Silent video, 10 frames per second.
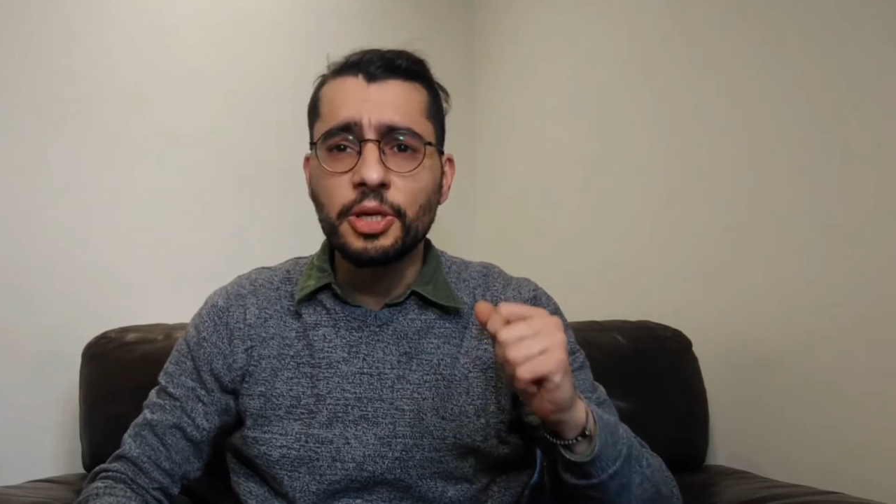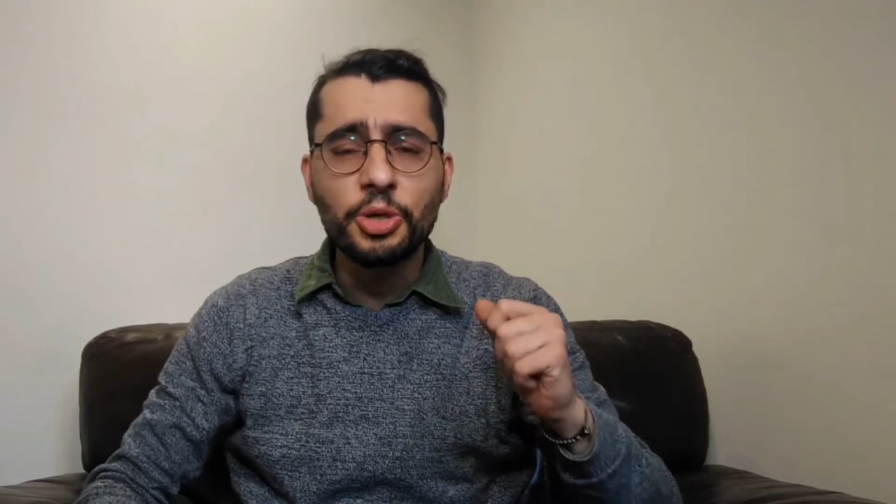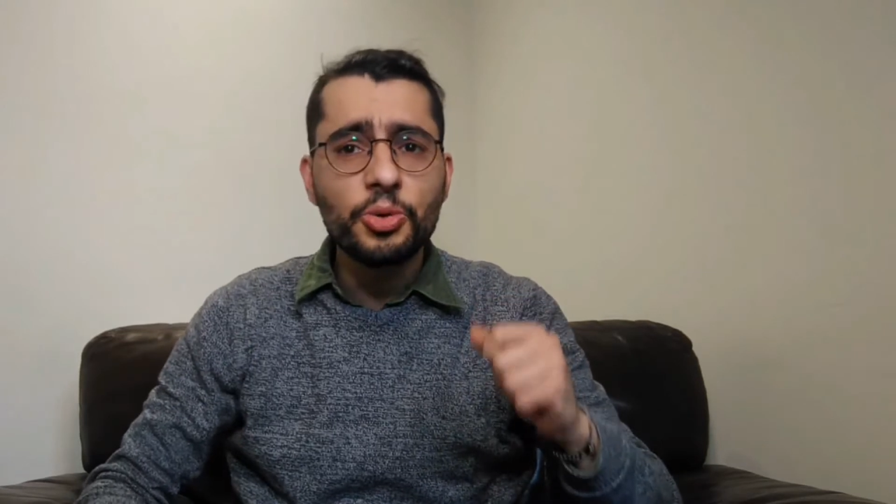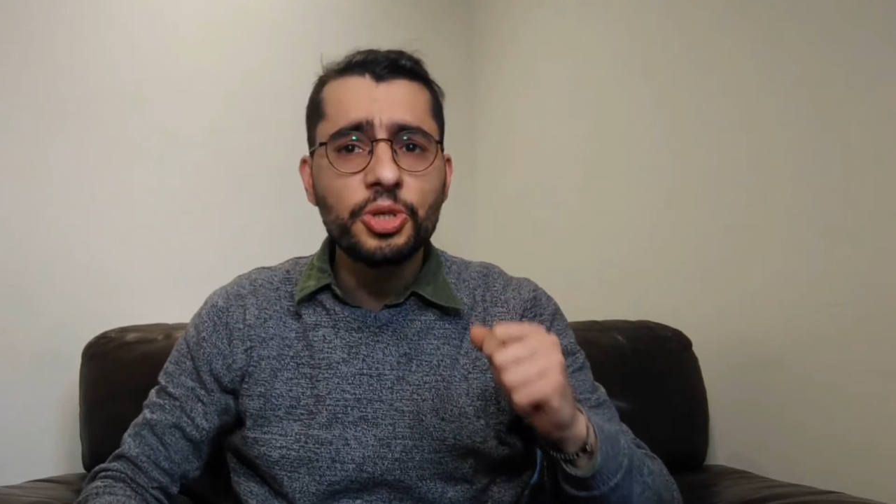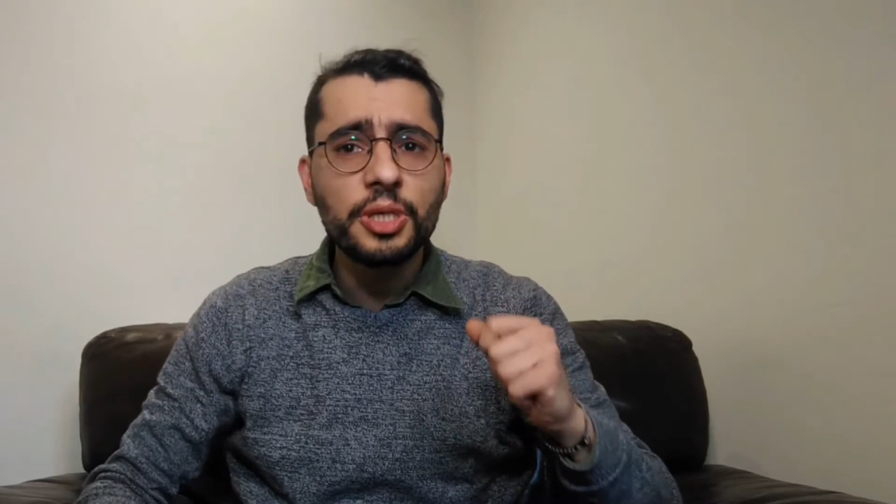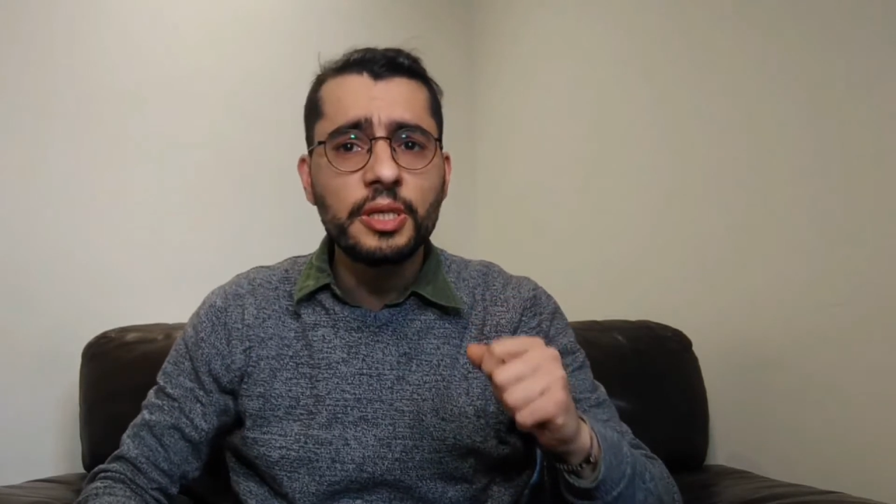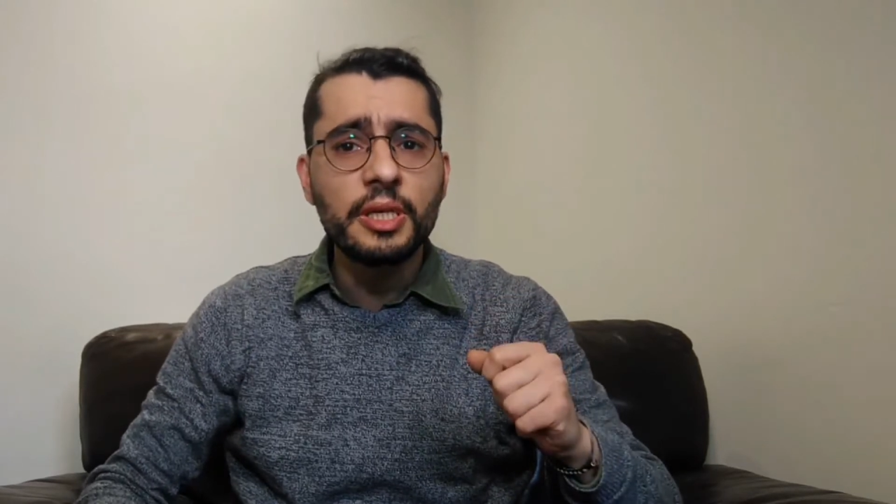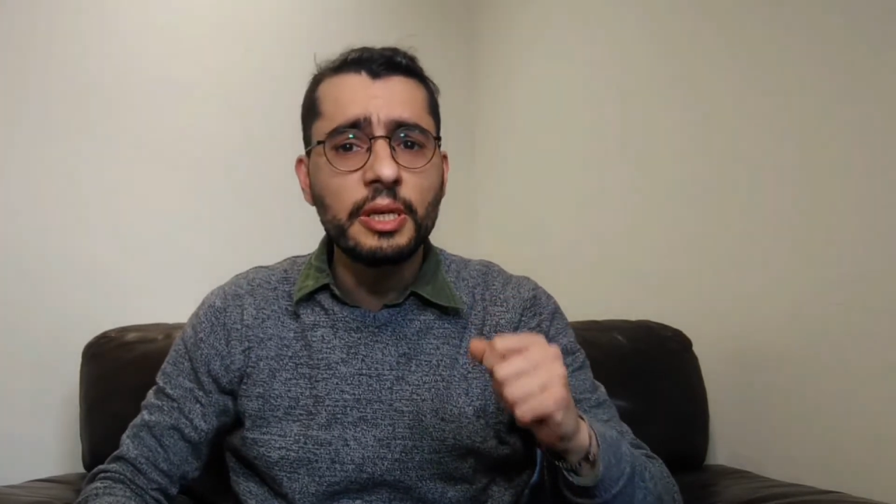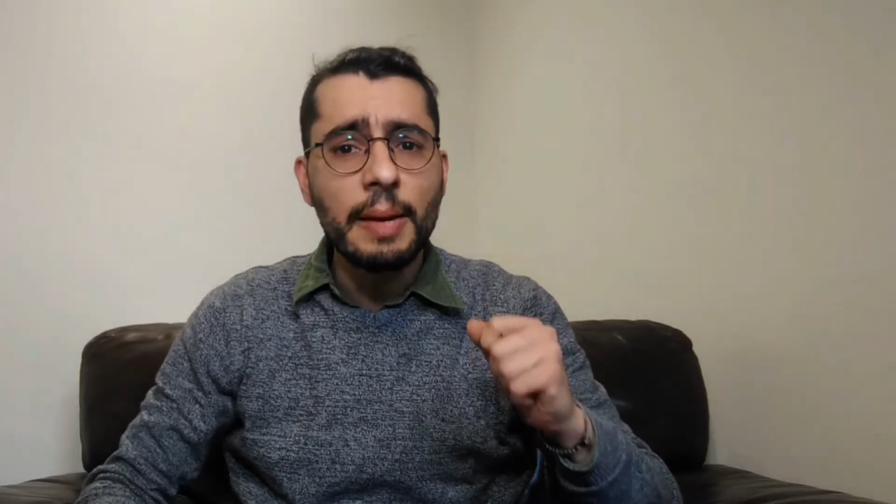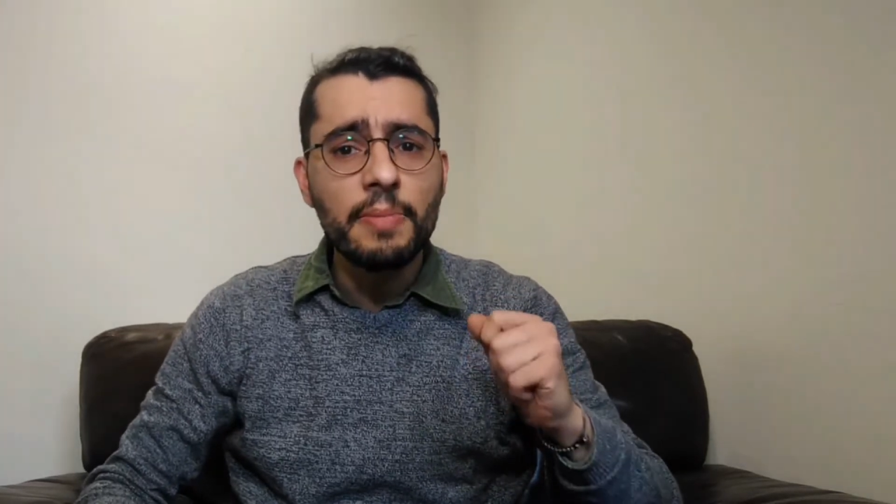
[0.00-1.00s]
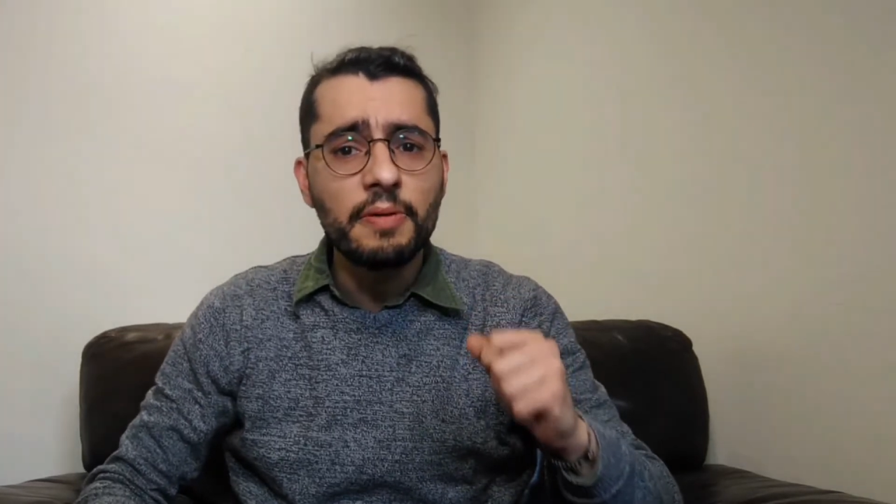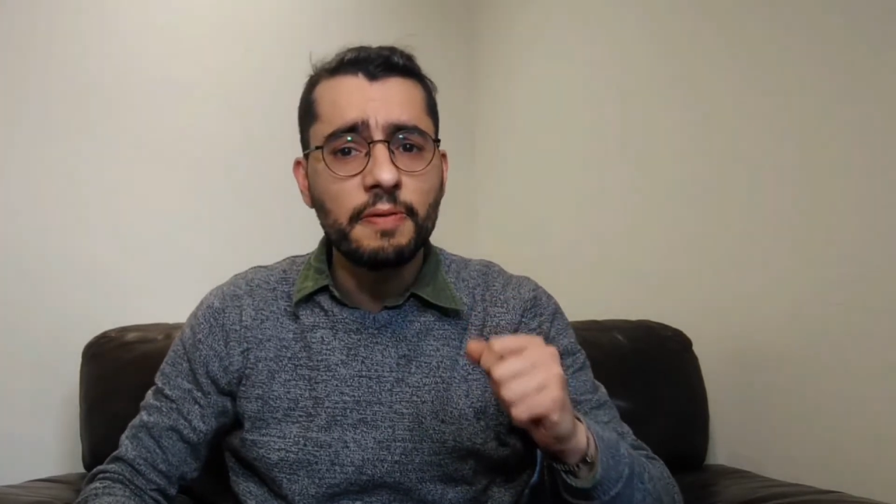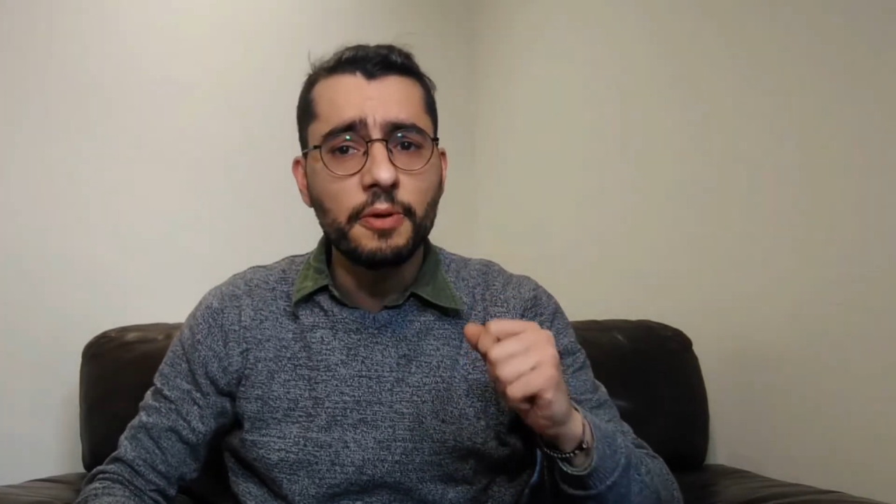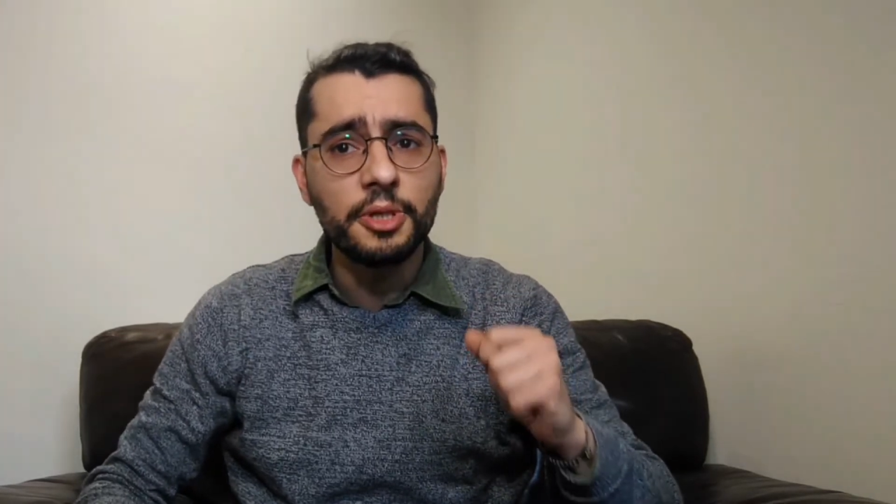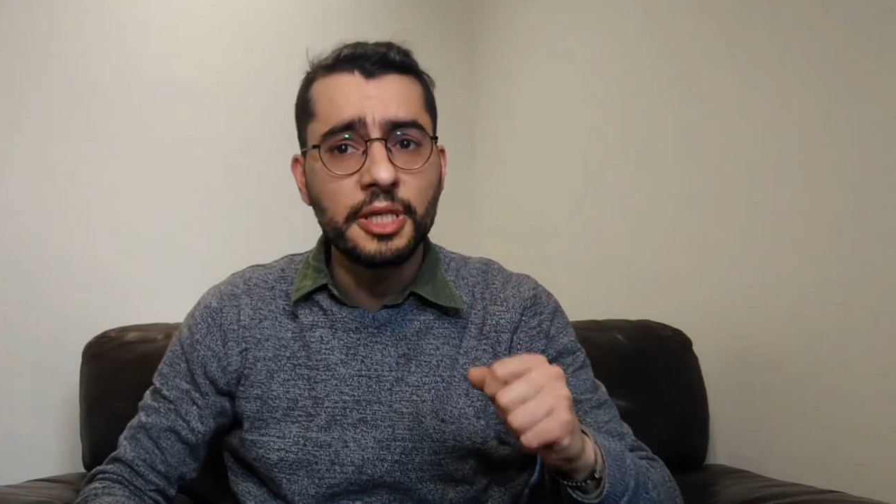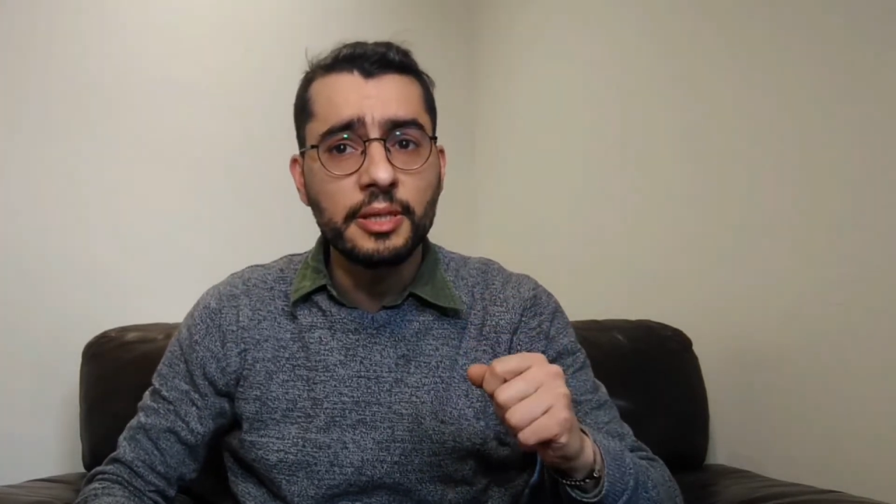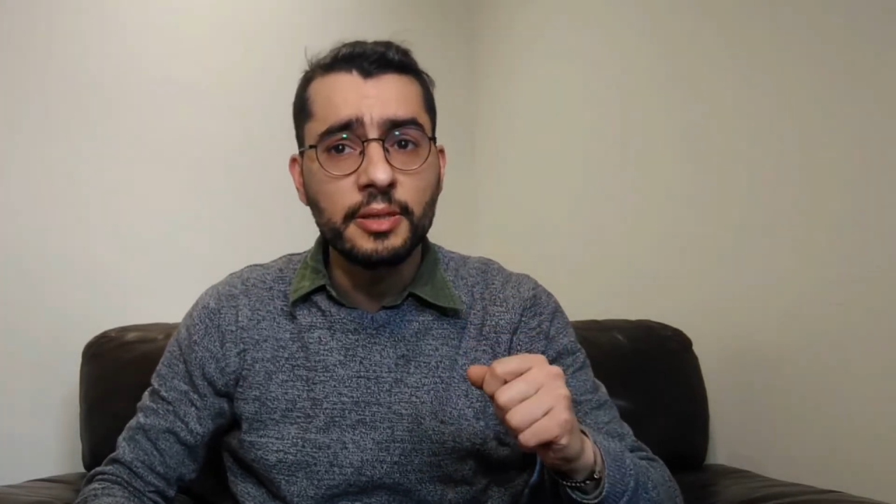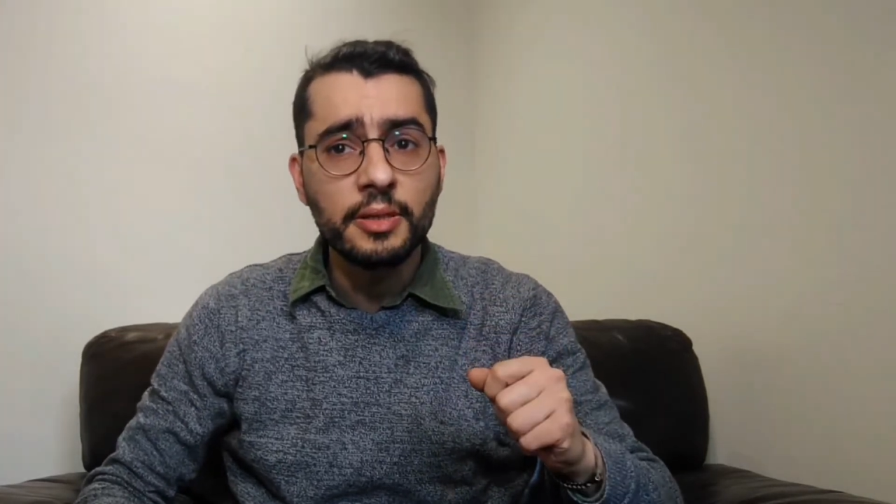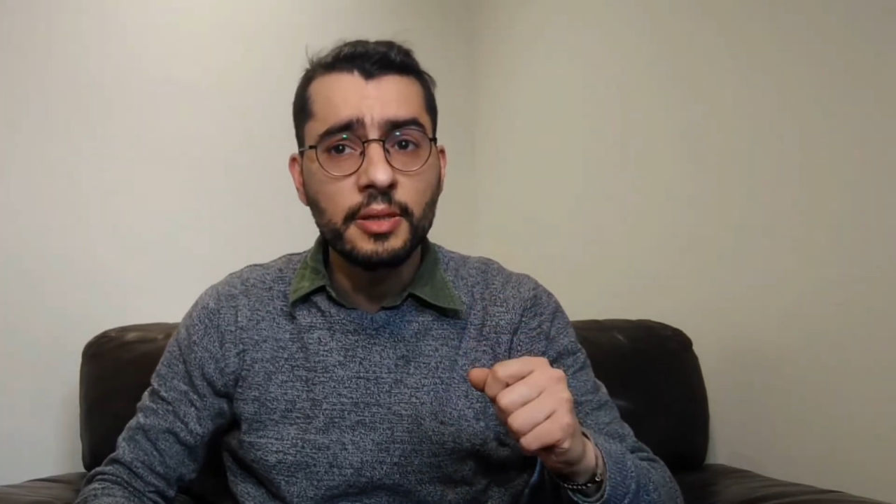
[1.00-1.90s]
UGT number 14,